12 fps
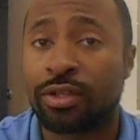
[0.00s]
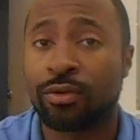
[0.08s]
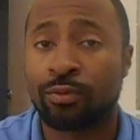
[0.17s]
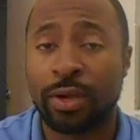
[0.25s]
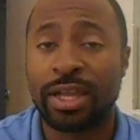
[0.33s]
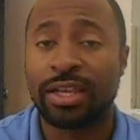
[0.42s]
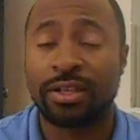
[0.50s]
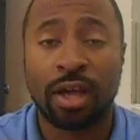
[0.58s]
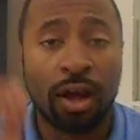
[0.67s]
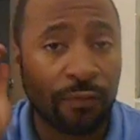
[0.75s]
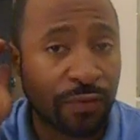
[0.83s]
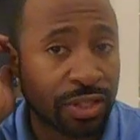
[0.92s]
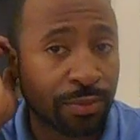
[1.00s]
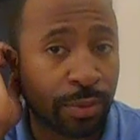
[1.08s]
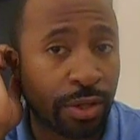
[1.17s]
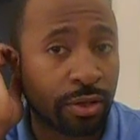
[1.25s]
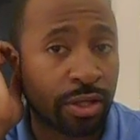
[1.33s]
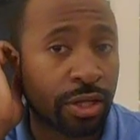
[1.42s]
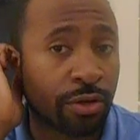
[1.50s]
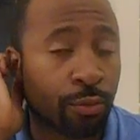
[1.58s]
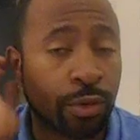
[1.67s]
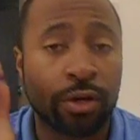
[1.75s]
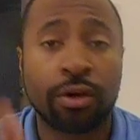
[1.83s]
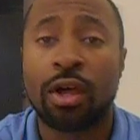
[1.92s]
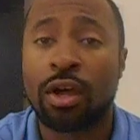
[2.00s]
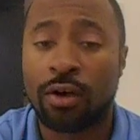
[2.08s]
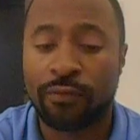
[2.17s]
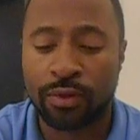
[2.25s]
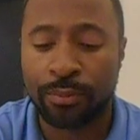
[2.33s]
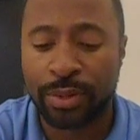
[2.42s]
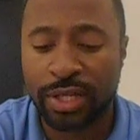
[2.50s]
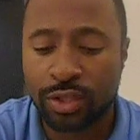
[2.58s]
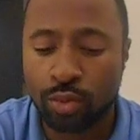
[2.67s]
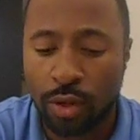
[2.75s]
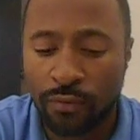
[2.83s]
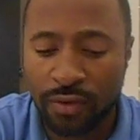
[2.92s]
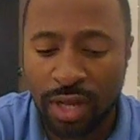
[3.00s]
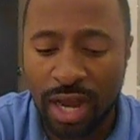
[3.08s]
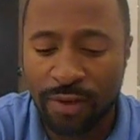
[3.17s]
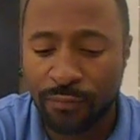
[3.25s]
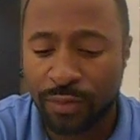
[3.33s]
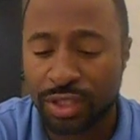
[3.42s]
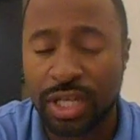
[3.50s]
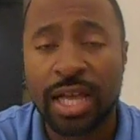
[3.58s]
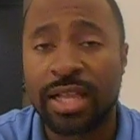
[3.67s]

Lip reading: the reigning Offensive Player of the Year winner for the Big 12 Conference.